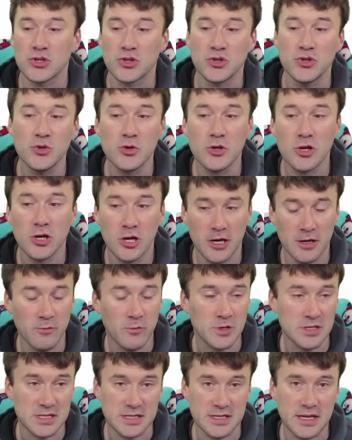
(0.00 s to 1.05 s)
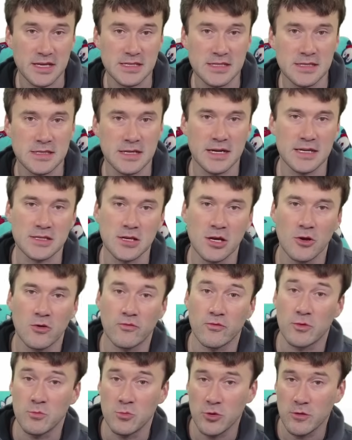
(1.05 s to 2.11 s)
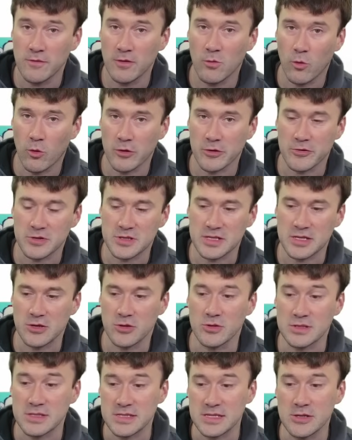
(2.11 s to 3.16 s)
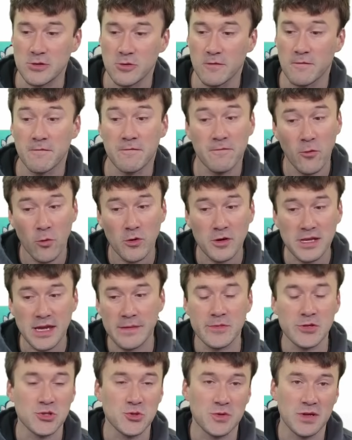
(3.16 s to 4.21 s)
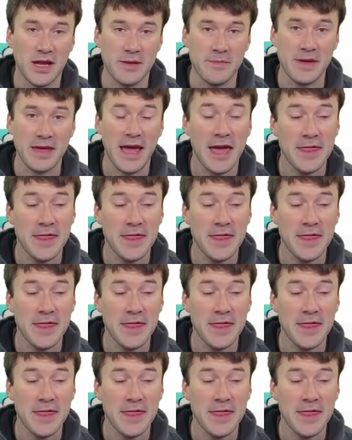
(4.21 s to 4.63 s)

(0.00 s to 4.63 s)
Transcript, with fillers: So you could, with Slice and Dice, remove a Warrior Skill, deal four damage to an enemy,